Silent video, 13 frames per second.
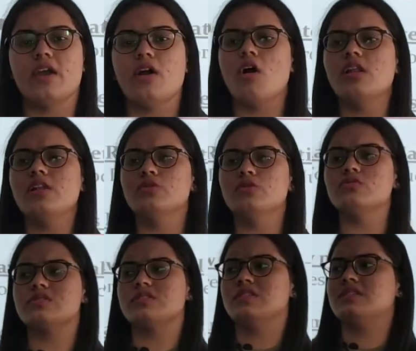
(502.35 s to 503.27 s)
They all
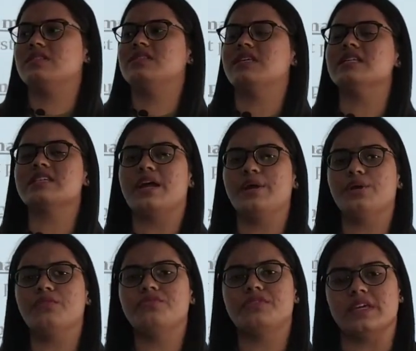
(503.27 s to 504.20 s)
use such kind
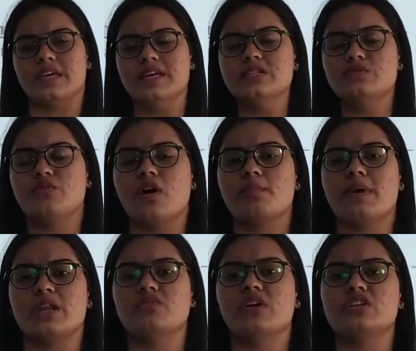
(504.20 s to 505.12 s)
of things for
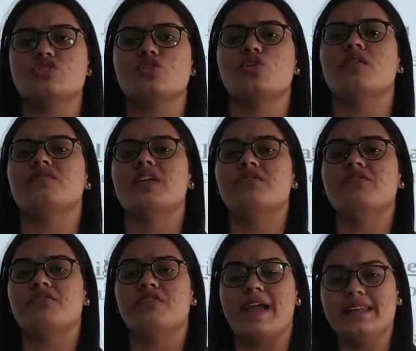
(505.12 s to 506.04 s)
manufacturing of their
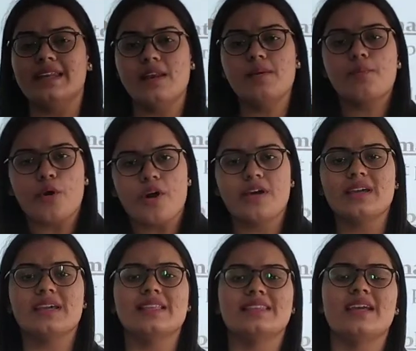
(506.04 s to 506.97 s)
final
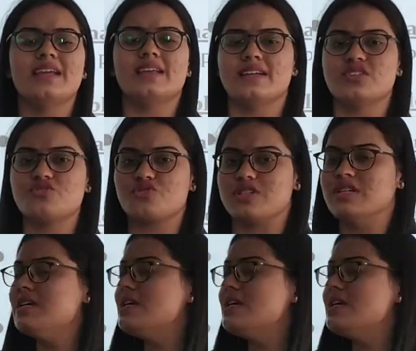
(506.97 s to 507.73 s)
product in the industry.